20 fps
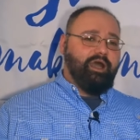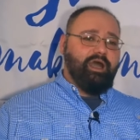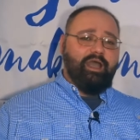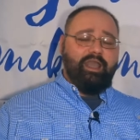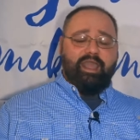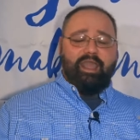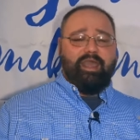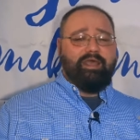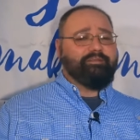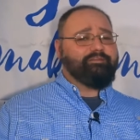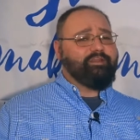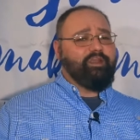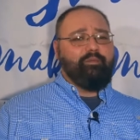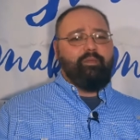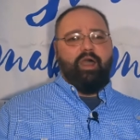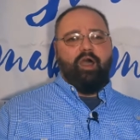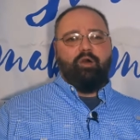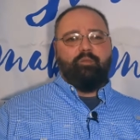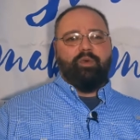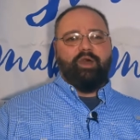I ask
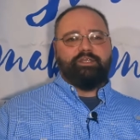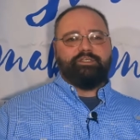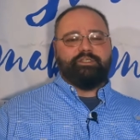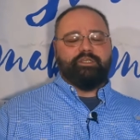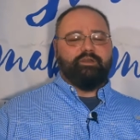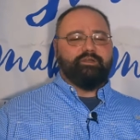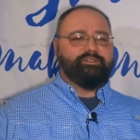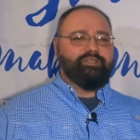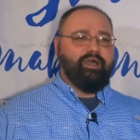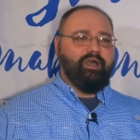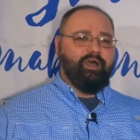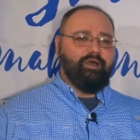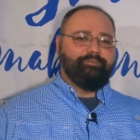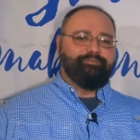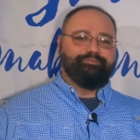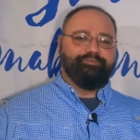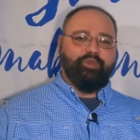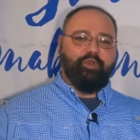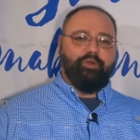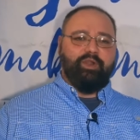him how much. He goes,
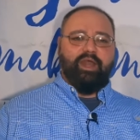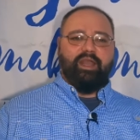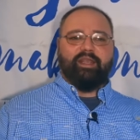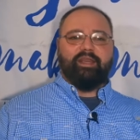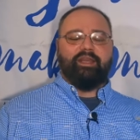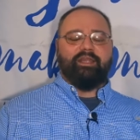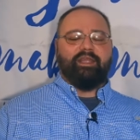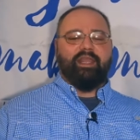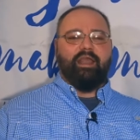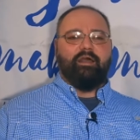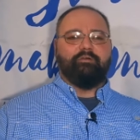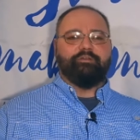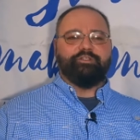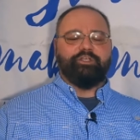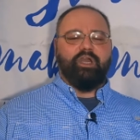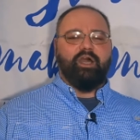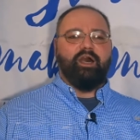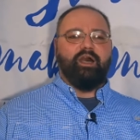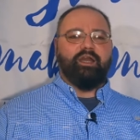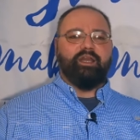we're not gonna gouge
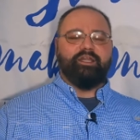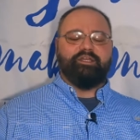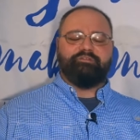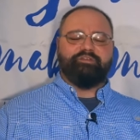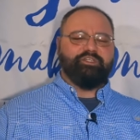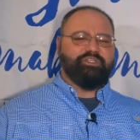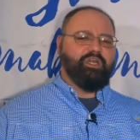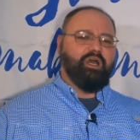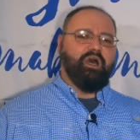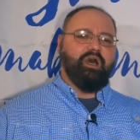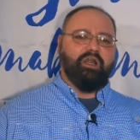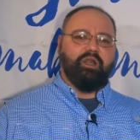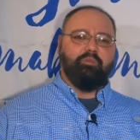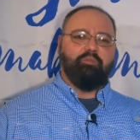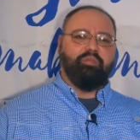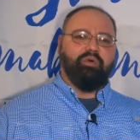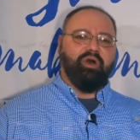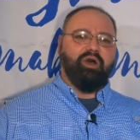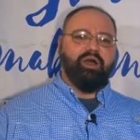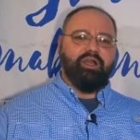you on it, just
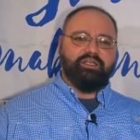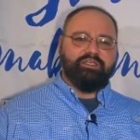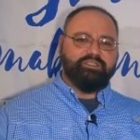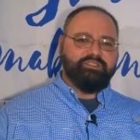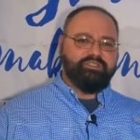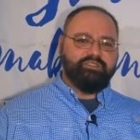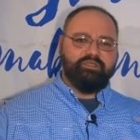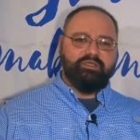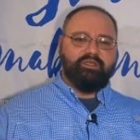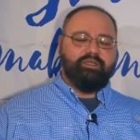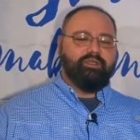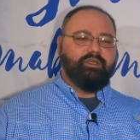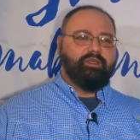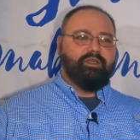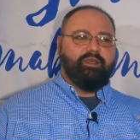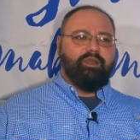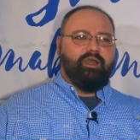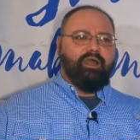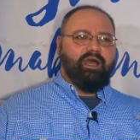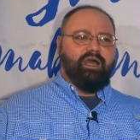$100.
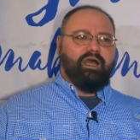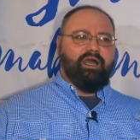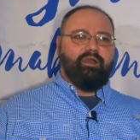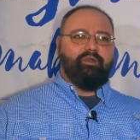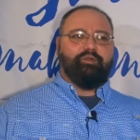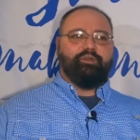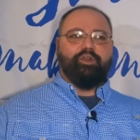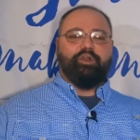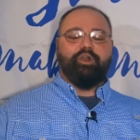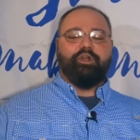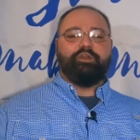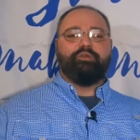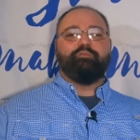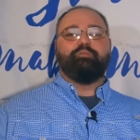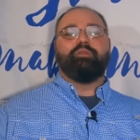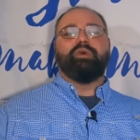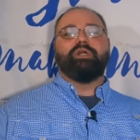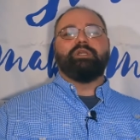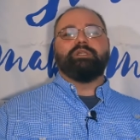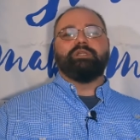I
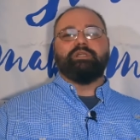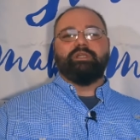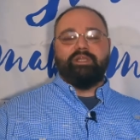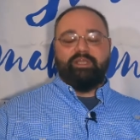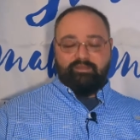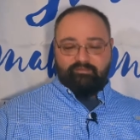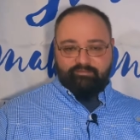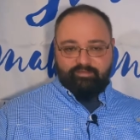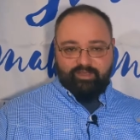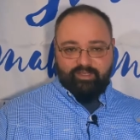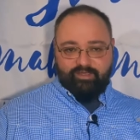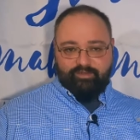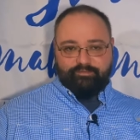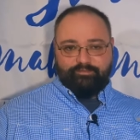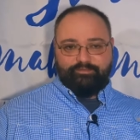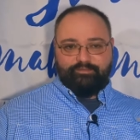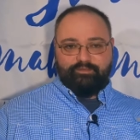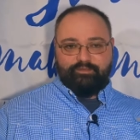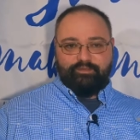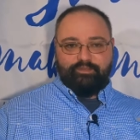couldn't believe it.
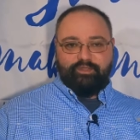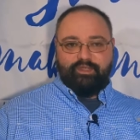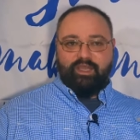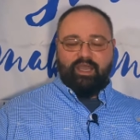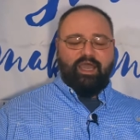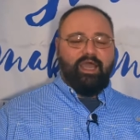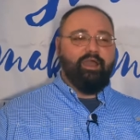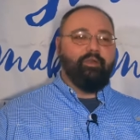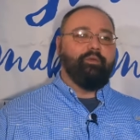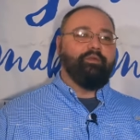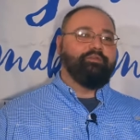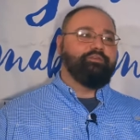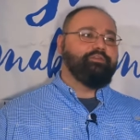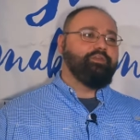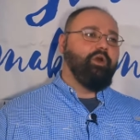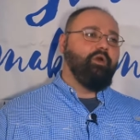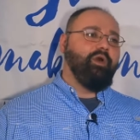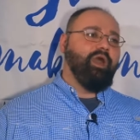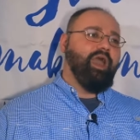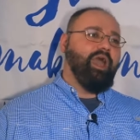I was
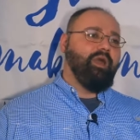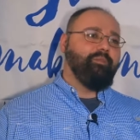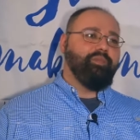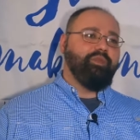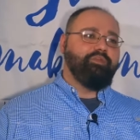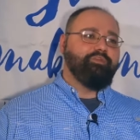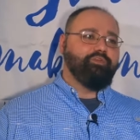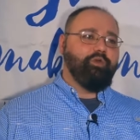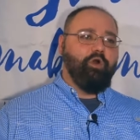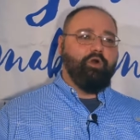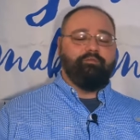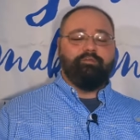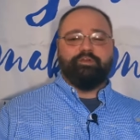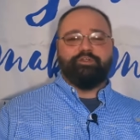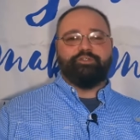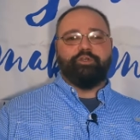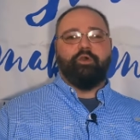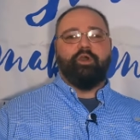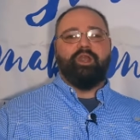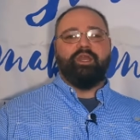so happy, so
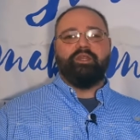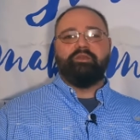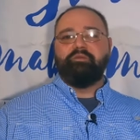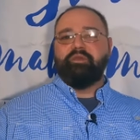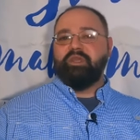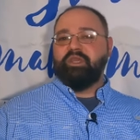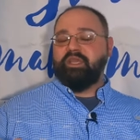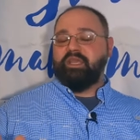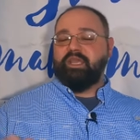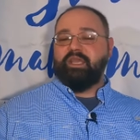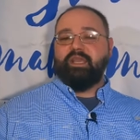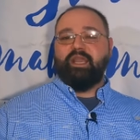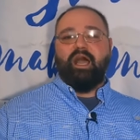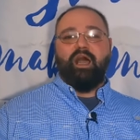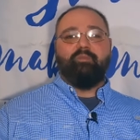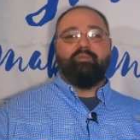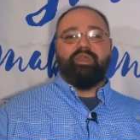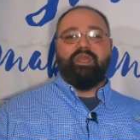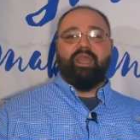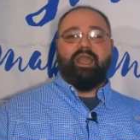overjoyed. He
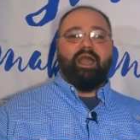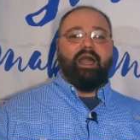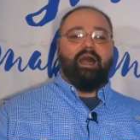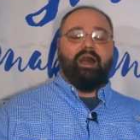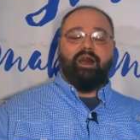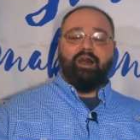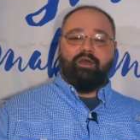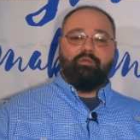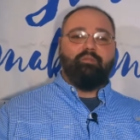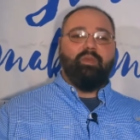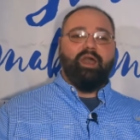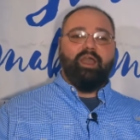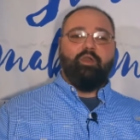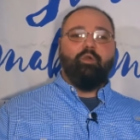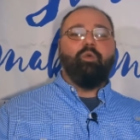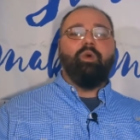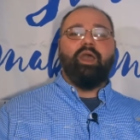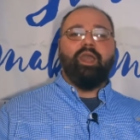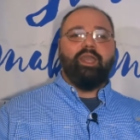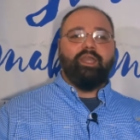got me on my
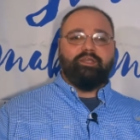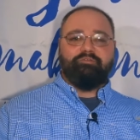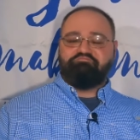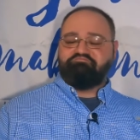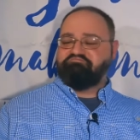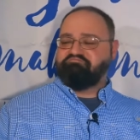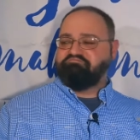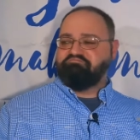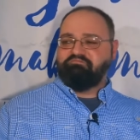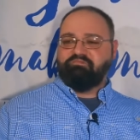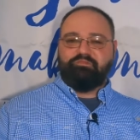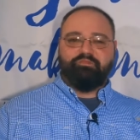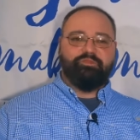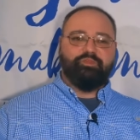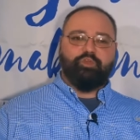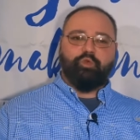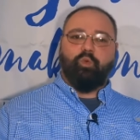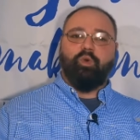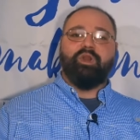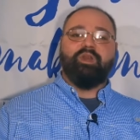way,
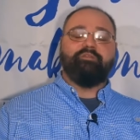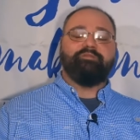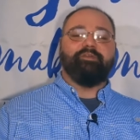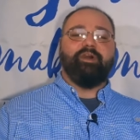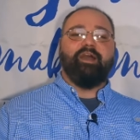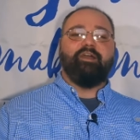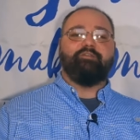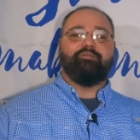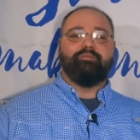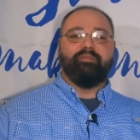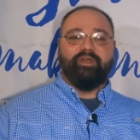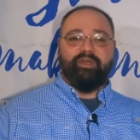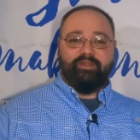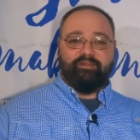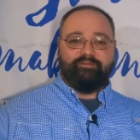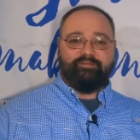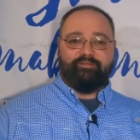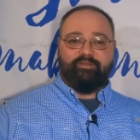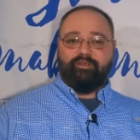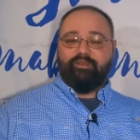25
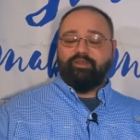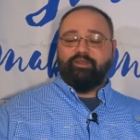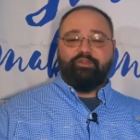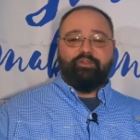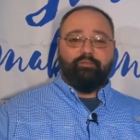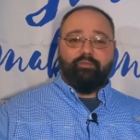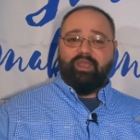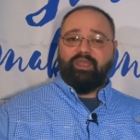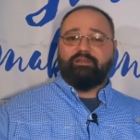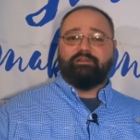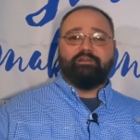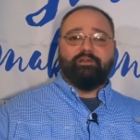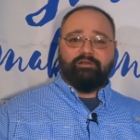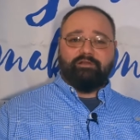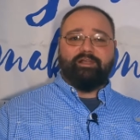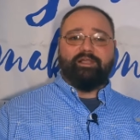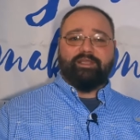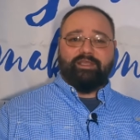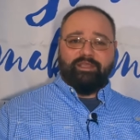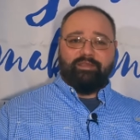minutes. The man
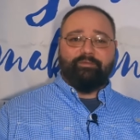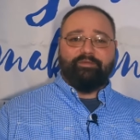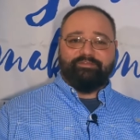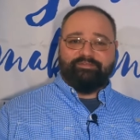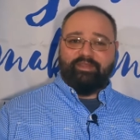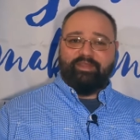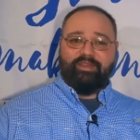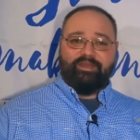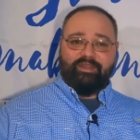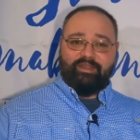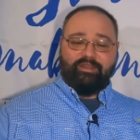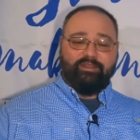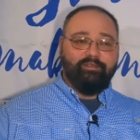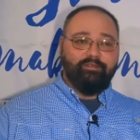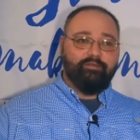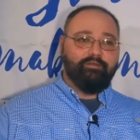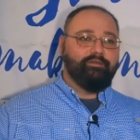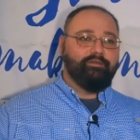looked like he was 80.